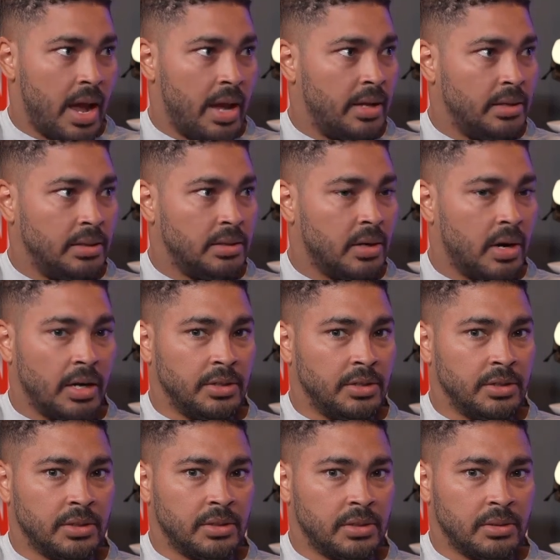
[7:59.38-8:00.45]
And I
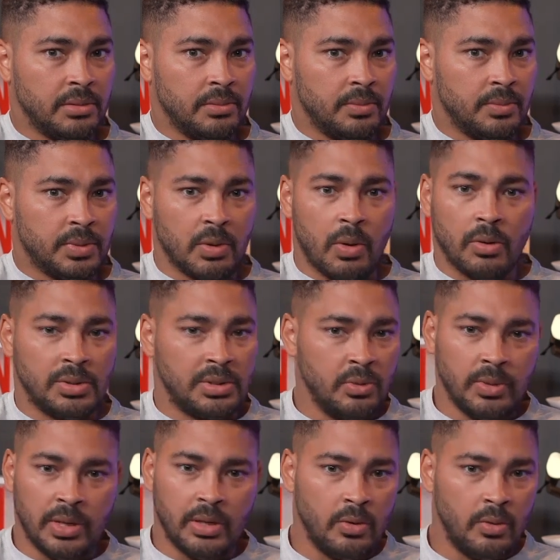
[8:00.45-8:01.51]
was still
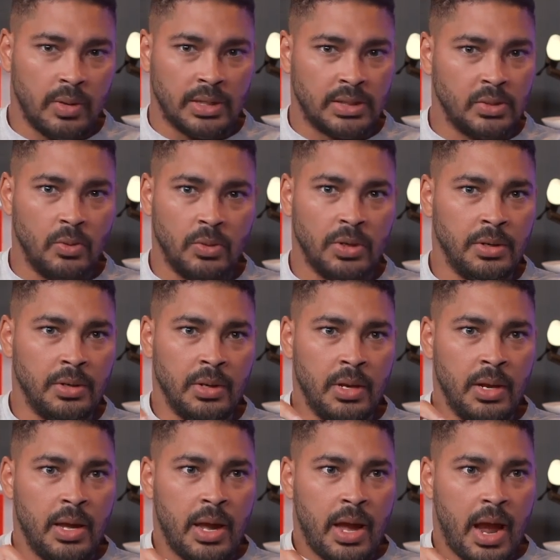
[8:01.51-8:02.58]
getting all that sorted,
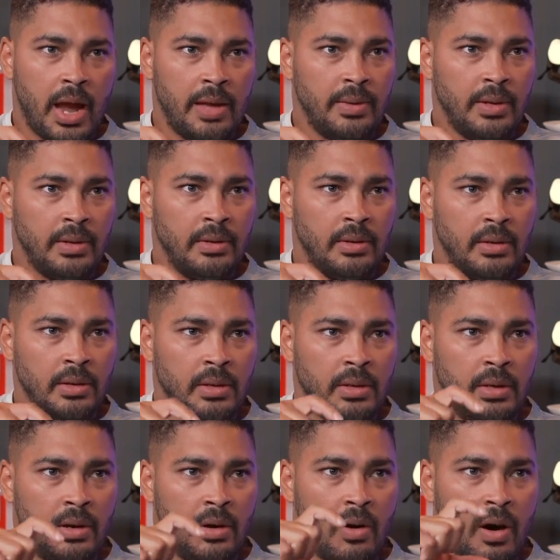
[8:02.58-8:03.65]
and then
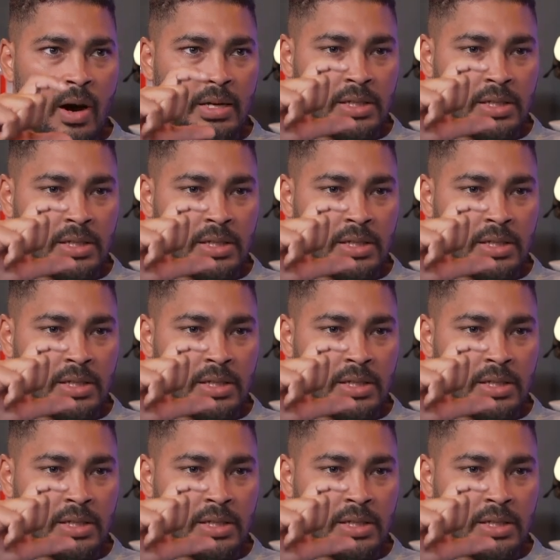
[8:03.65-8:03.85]
I